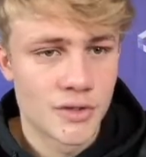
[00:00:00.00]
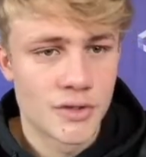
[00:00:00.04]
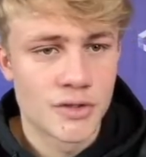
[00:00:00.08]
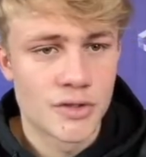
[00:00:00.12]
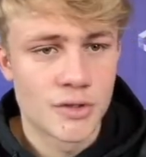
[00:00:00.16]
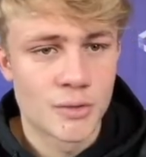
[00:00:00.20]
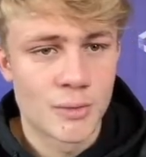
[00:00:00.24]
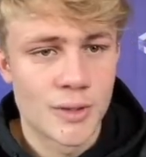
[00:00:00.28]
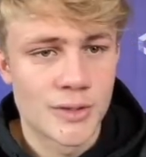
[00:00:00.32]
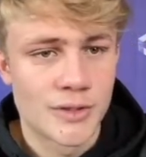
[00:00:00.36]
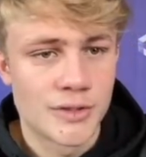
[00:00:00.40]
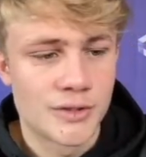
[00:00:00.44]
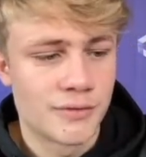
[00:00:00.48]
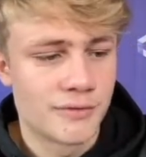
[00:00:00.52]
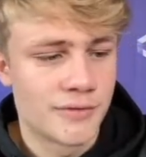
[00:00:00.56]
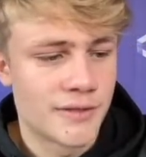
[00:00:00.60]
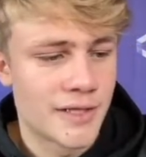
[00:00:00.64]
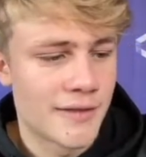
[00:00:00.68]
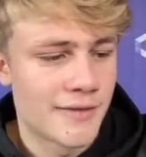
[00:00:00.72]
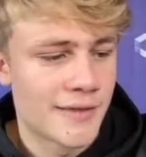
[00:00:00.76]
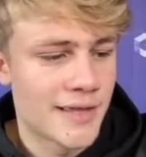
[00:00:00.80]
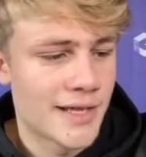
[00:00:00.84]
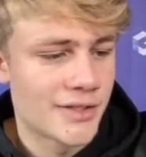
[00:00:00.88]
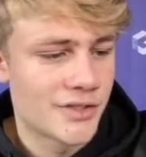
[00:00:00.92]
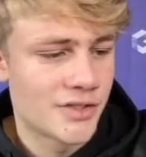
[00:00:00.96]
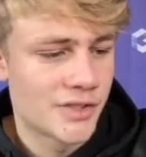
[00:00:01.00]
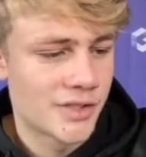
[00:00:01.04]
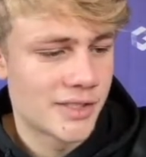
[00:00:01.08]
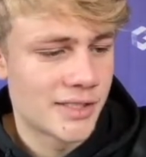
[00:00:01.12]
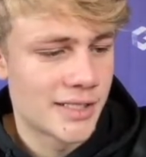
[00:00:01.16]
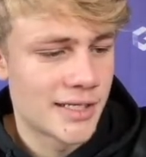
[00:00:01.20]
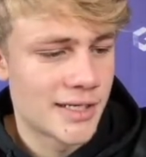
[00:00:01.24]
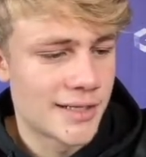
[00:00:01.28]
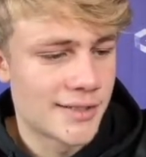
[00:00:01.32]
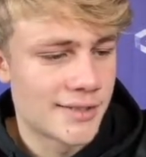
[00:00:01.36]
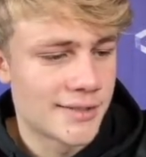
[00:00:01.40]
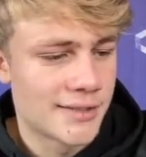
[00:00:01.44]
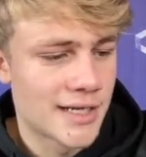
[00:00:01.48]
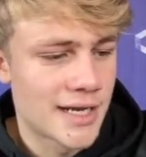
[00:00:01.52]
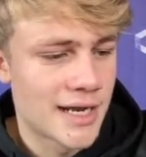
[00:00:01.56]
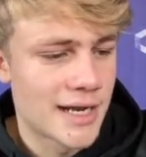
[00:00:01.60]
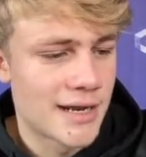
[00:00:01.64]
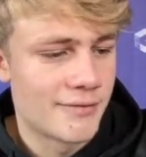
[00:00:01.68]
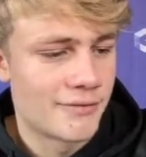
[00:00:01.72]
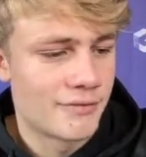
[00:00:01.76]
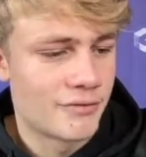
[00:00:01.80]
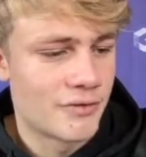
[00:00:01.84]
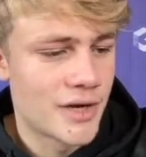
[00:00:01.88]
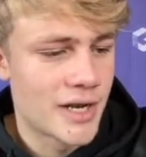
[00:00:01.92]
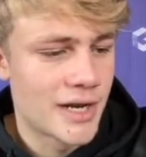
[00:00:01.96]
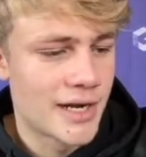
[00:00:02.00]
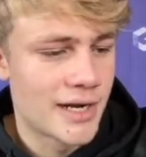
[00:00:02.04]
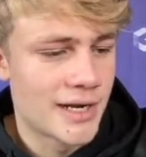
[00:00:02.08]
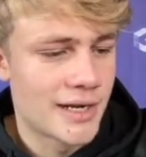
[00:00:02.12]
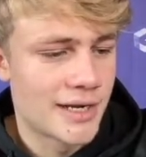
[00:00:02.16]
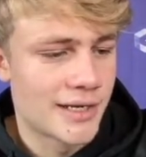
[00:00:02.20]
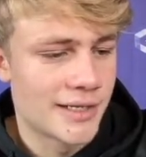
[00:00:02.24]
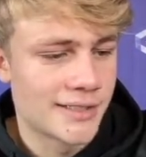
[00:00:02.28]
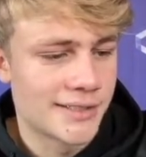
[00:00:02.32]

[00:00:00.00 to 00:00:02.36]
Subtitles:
So once you've done that, just hit I've read and